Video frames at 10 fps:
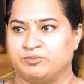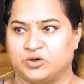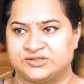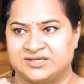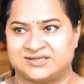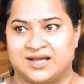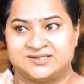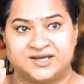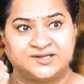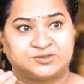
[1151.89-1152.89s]
because this
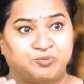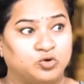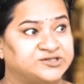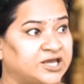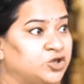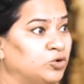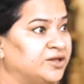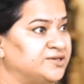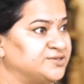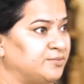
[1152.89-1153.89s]
answer is
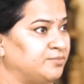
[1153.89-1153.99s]
pro-secularism,